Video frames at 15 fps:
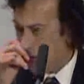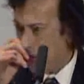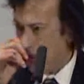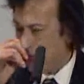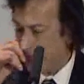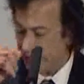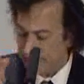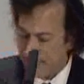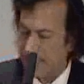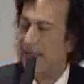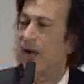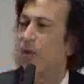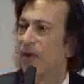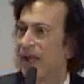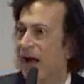And he said
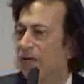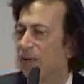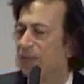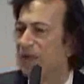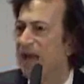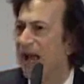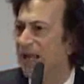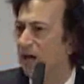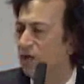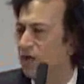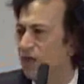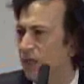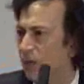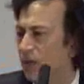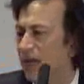that without a piano,
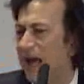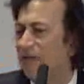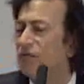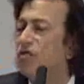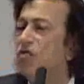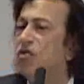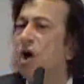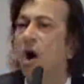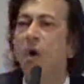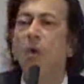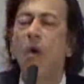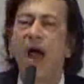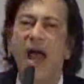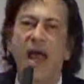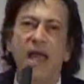she would have no
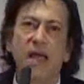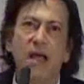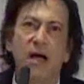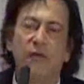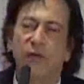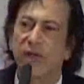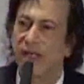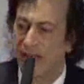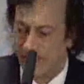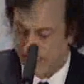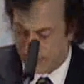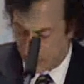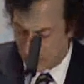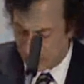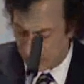way of
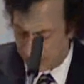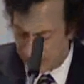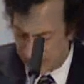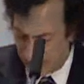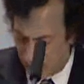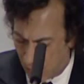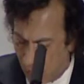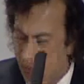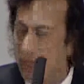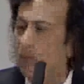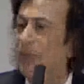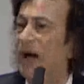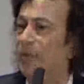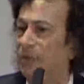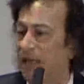relieving her libido
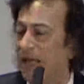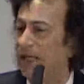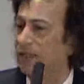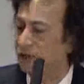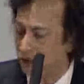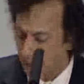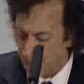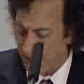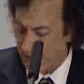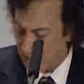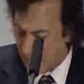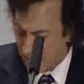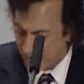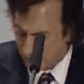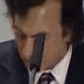by playing a Chopin
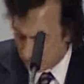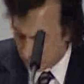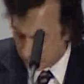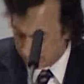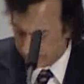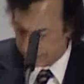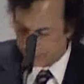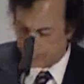nocturne.